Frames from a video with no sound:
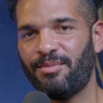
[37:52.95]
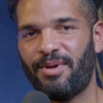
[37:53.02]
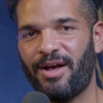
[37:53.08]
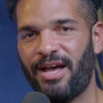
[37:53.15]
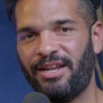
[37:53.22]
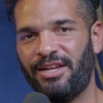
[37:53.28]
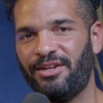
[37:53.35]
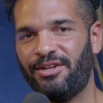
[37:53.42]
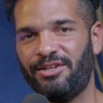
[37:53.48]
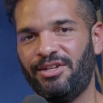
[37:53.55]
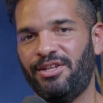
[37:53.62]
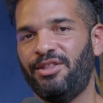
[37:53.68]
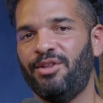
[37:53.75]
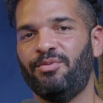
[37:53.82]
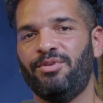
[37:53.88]
mind
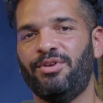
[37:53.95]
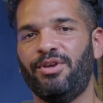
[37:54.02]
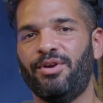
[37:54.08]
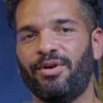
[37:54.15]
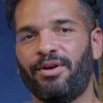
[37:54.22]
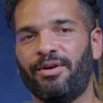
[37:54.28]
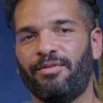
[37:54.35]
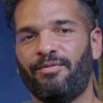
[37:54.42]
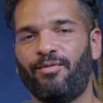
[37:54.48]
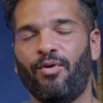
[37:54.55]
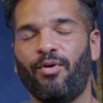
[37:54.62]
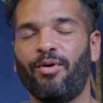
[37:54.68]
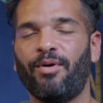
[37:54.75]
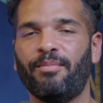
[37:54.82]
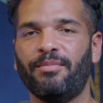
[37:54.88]
in your
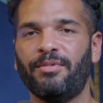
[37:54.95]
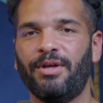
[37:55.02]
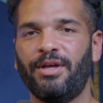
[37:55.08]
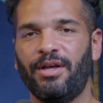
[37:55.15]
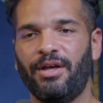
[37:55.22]
form